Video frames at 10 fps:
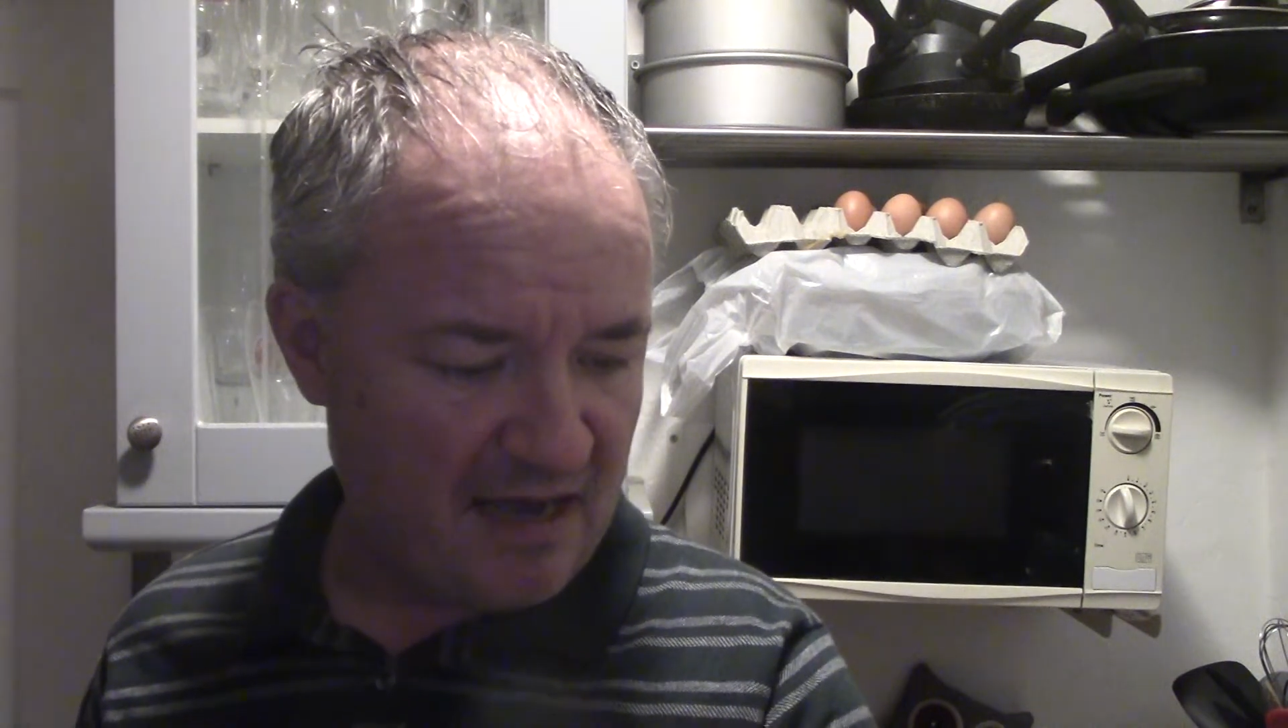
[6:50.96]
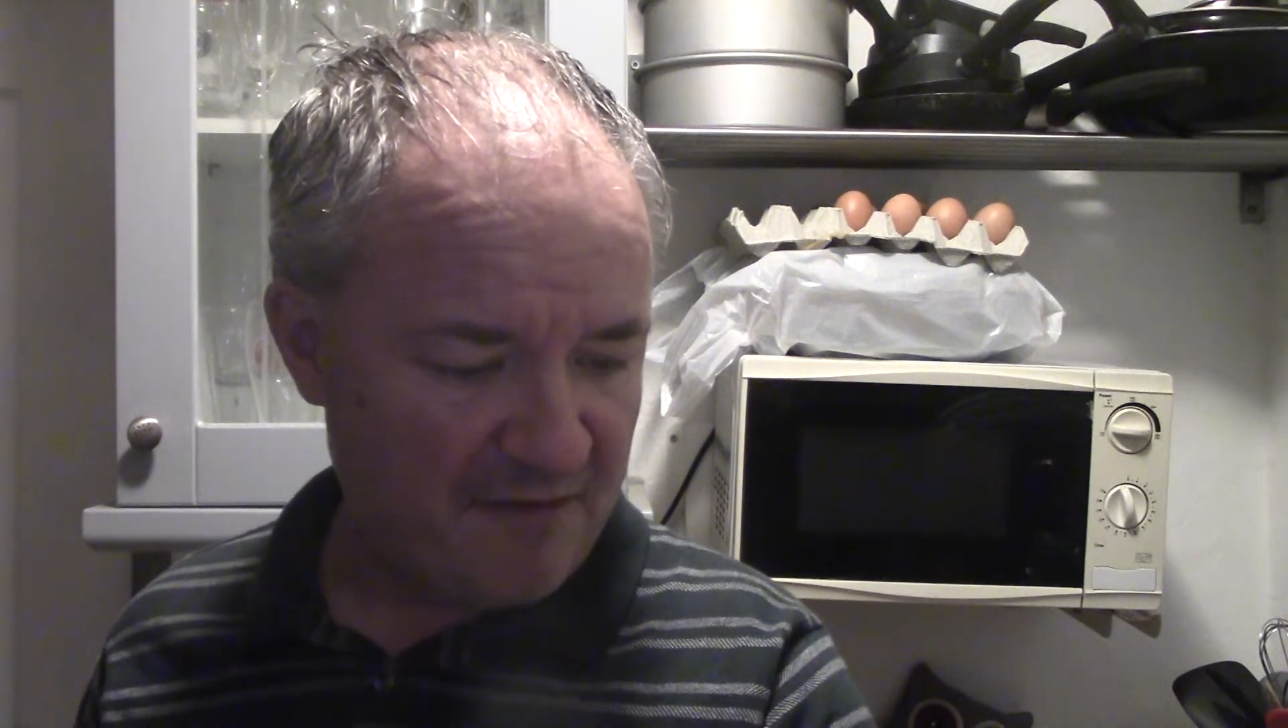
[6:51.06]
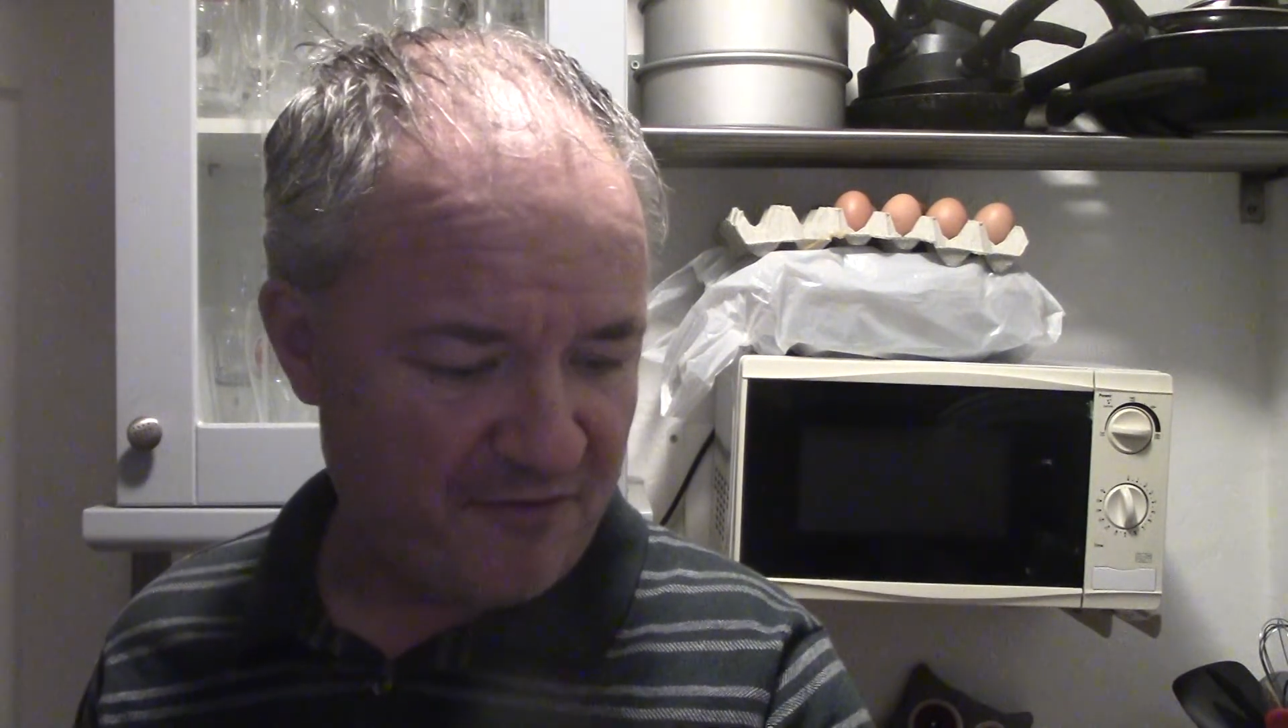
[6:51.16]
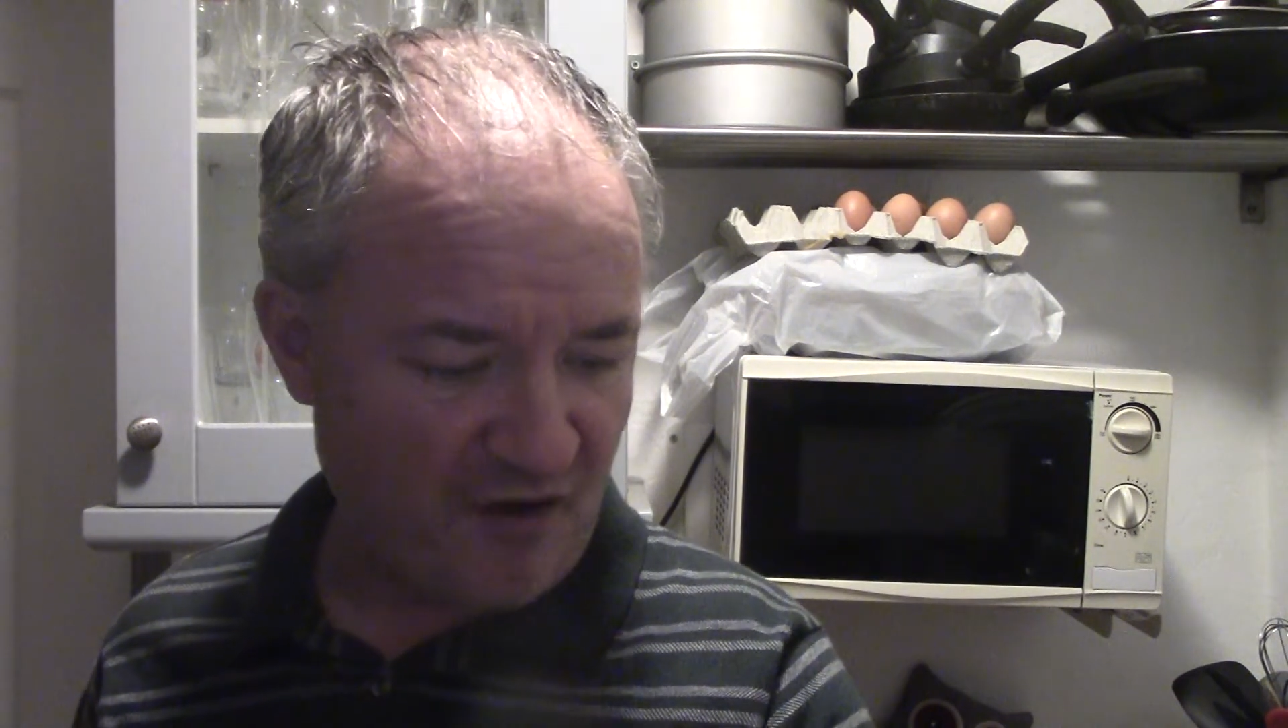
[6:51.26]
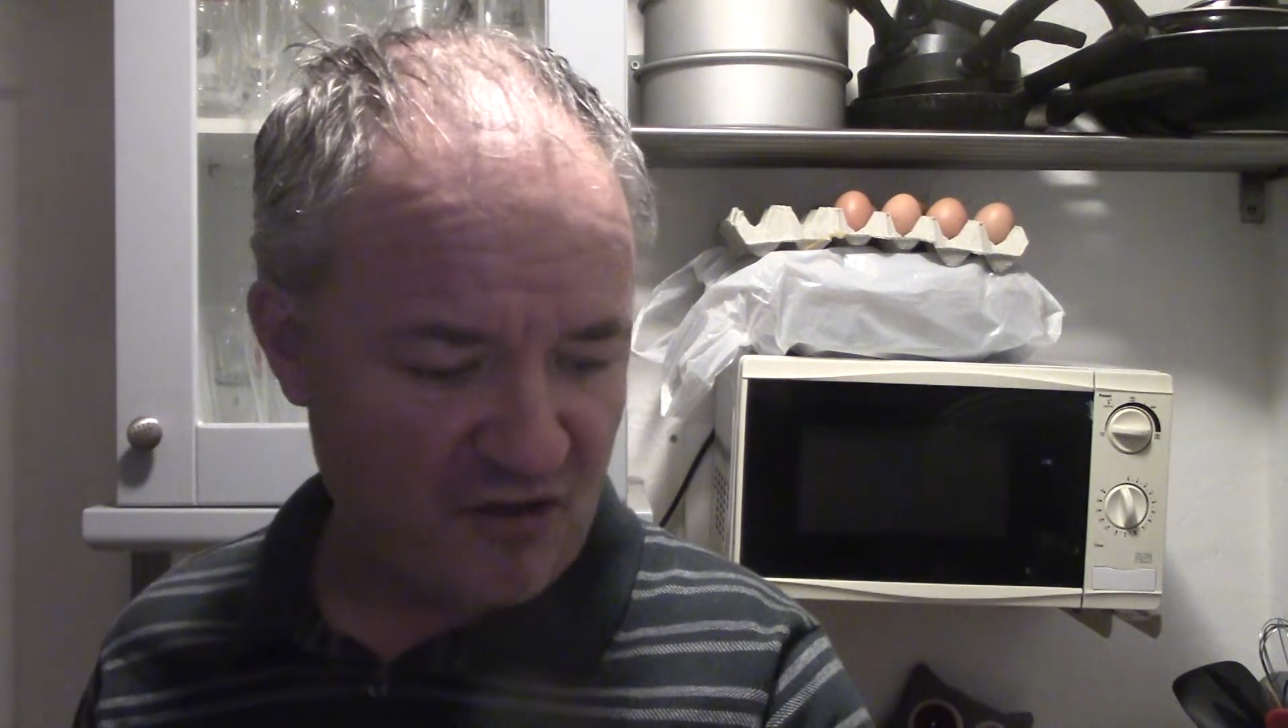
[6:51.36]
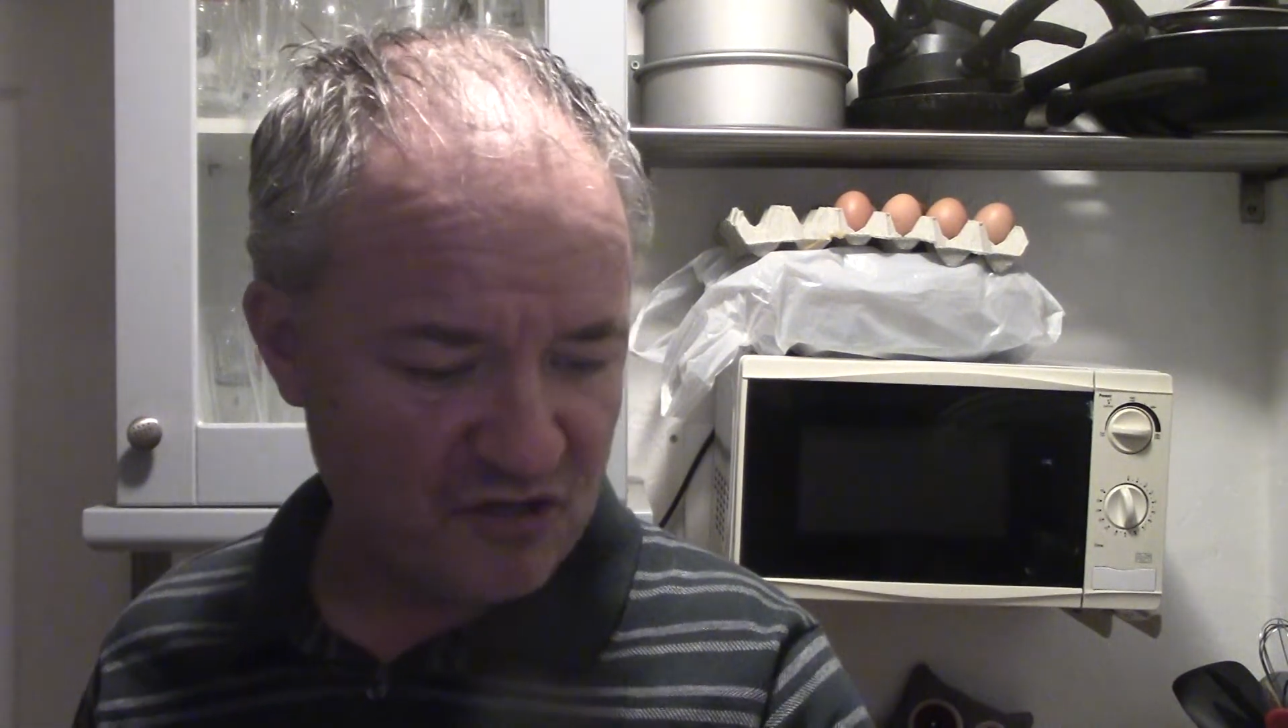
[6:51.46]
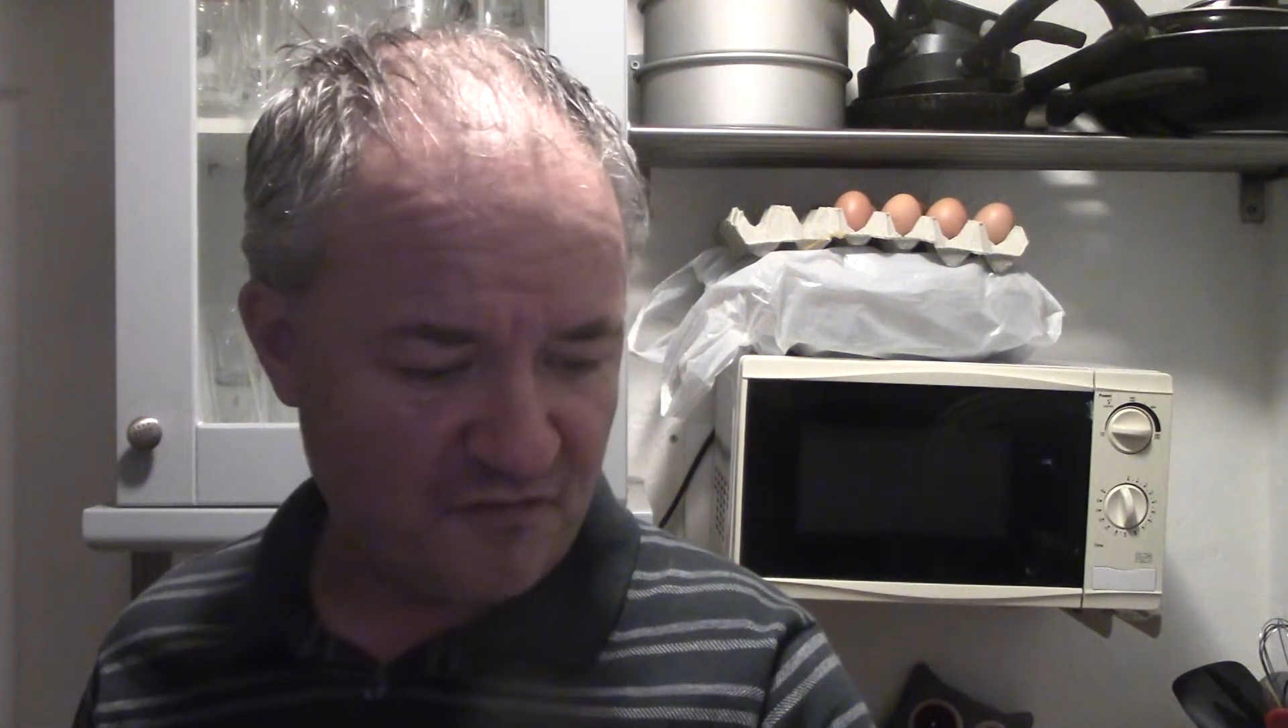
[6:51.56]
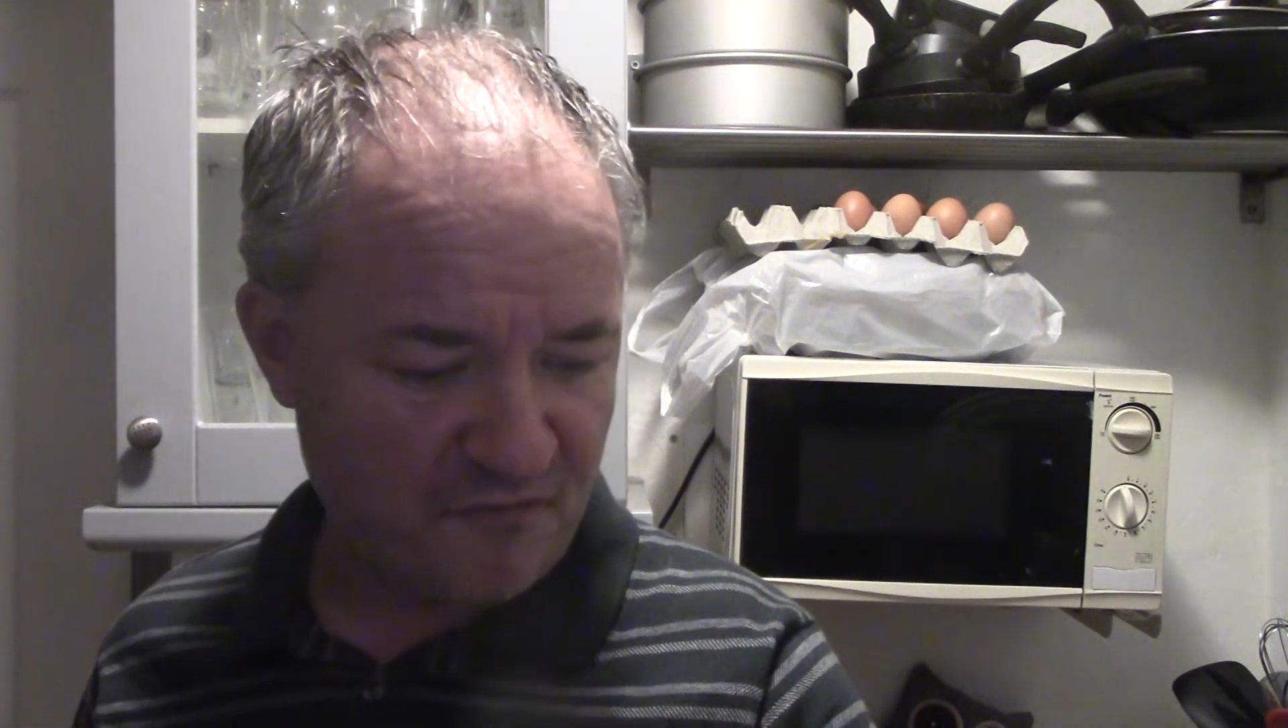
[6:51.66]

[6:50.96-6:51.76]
for lots of